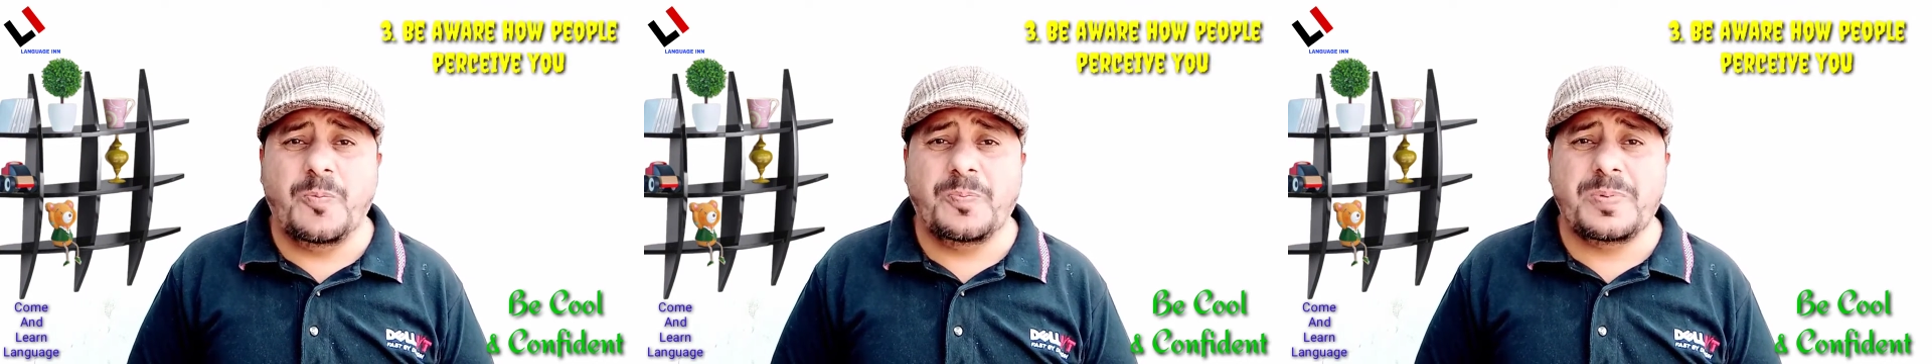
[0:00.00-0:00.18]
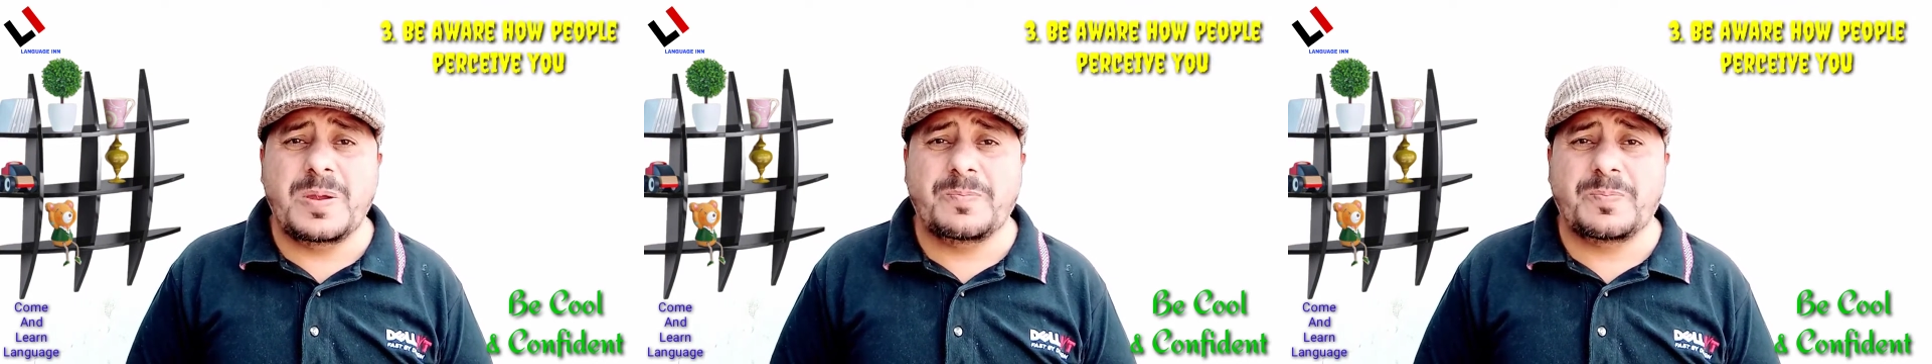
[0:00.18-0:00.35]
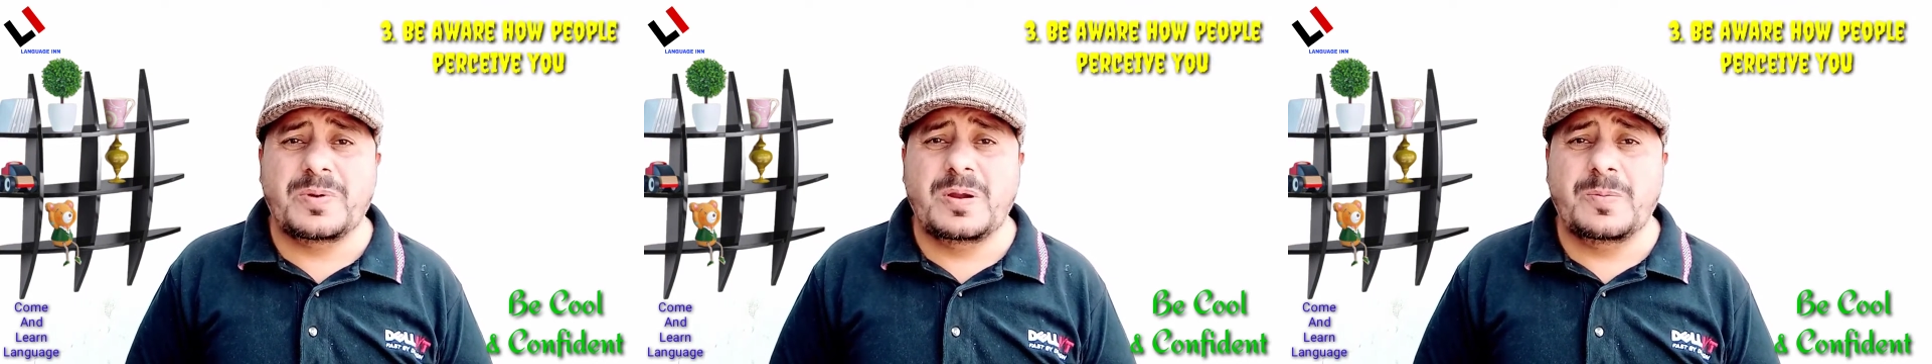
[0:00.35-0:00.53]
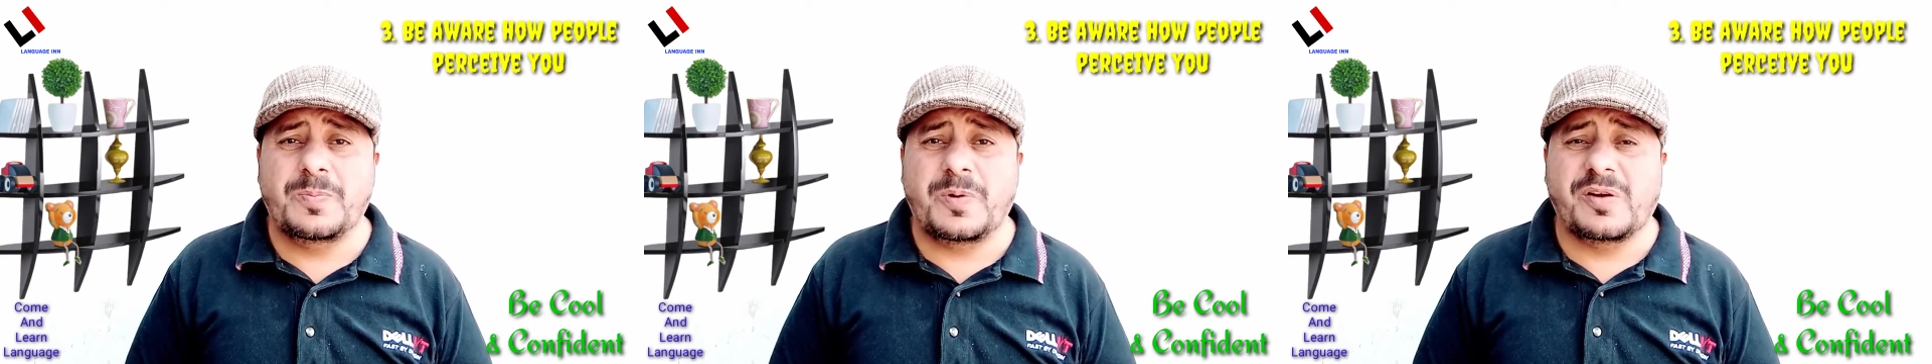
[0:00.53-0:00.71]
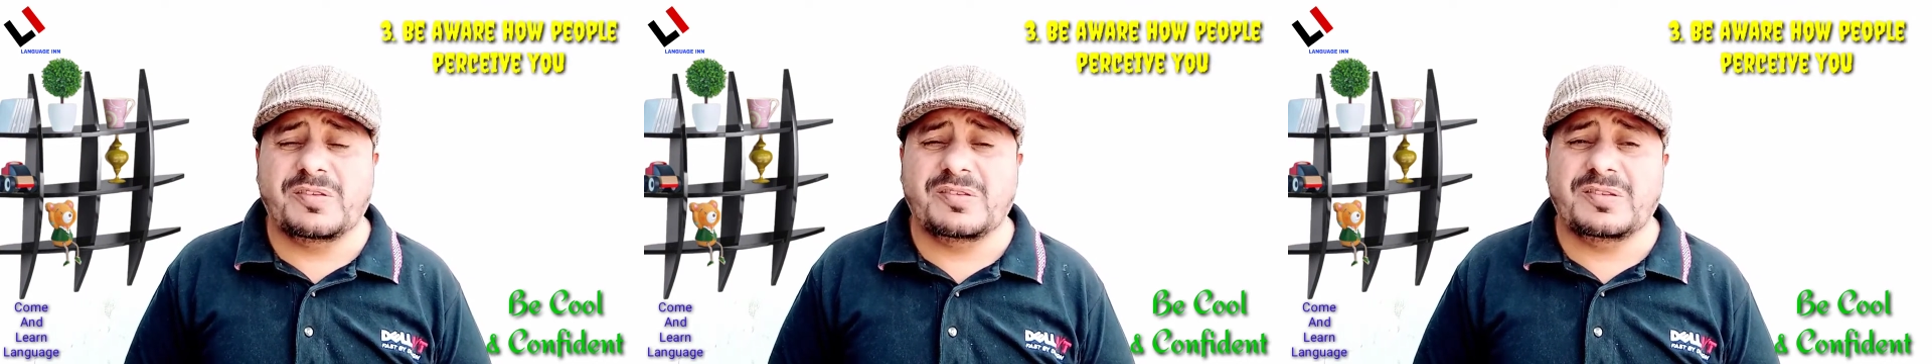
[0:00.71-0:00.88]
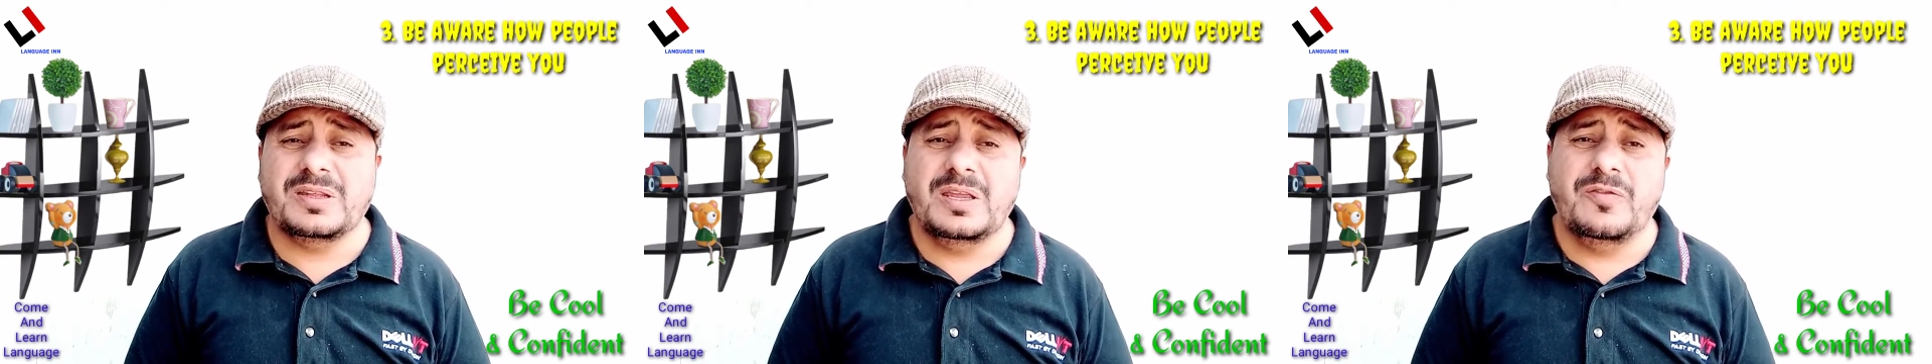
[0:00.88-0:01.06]
people
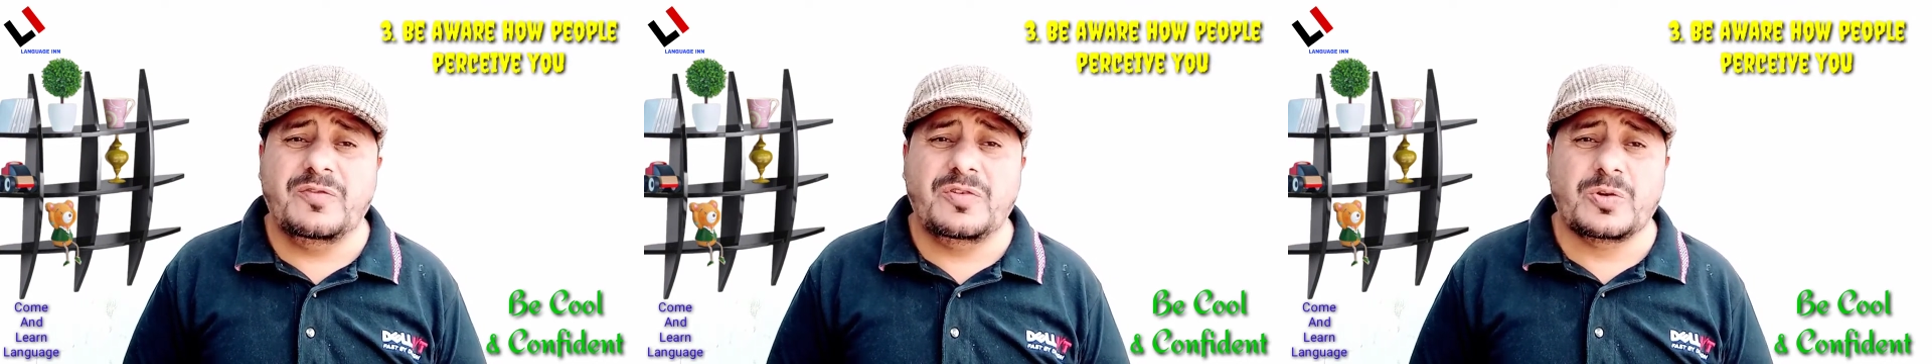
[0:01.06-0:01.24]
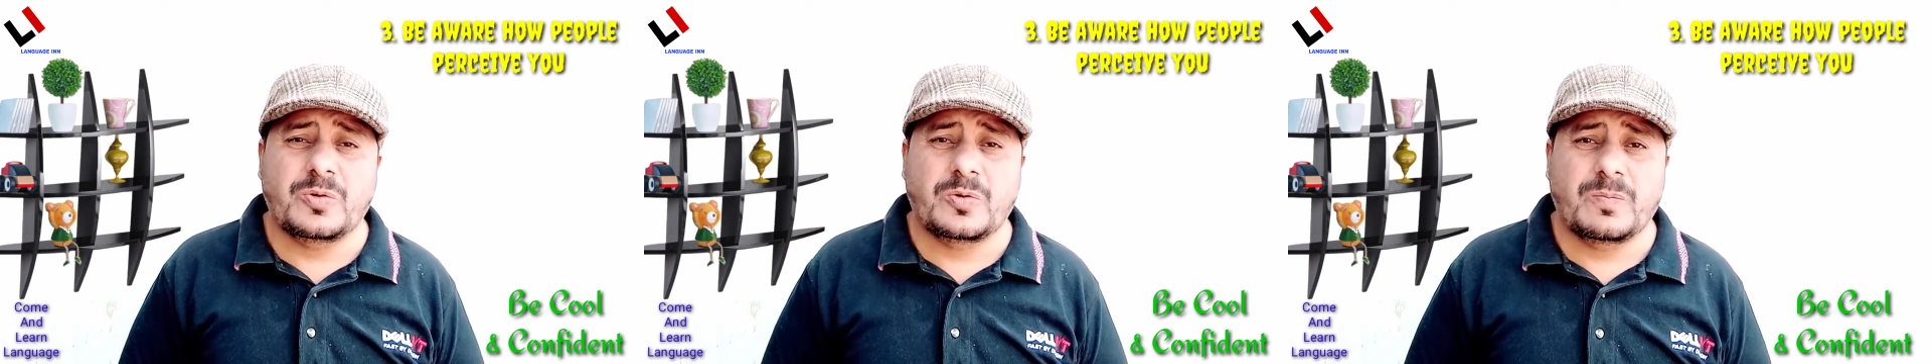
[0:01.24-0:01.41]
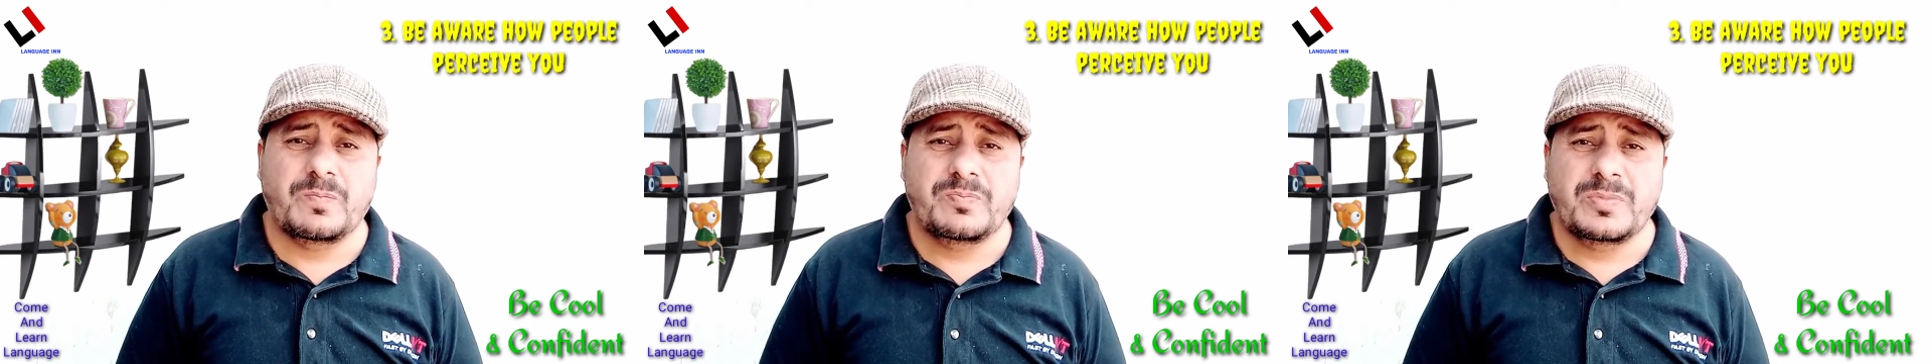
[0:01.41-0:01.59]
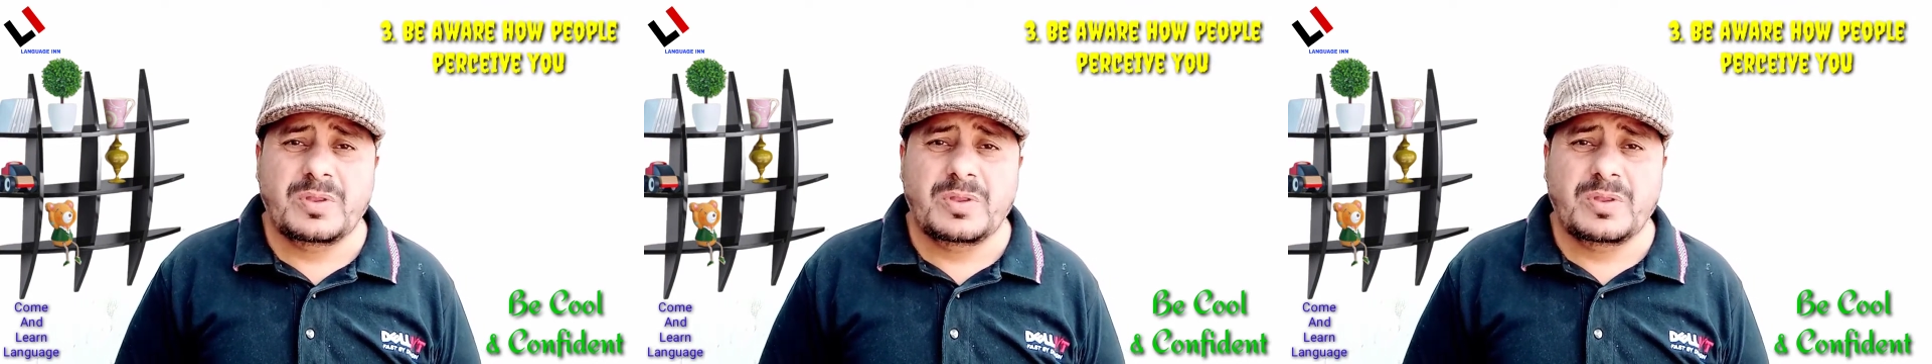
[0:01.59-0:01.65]
perceive you.